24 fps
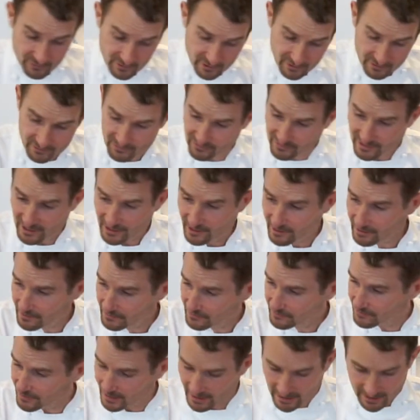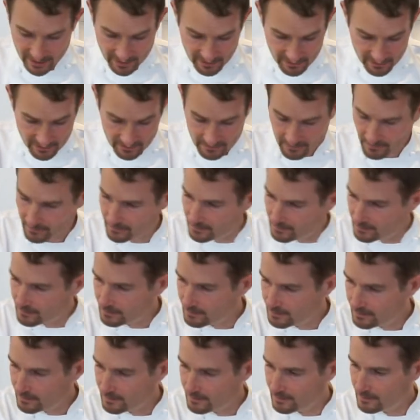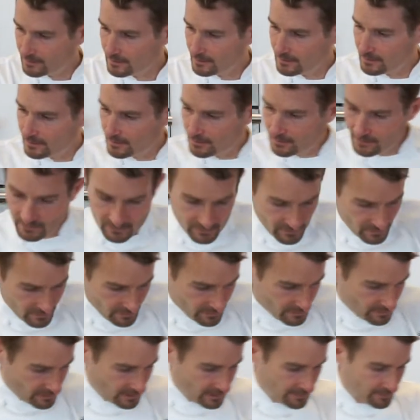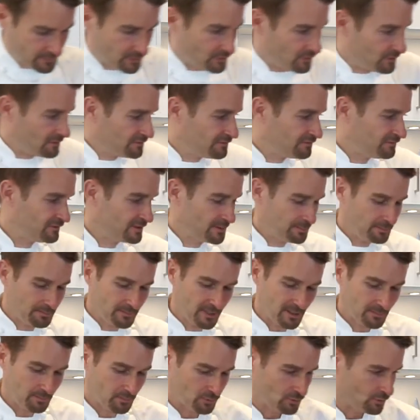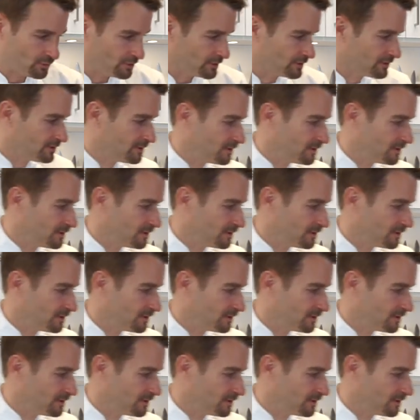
going to set it aside. I'm going to flip my board.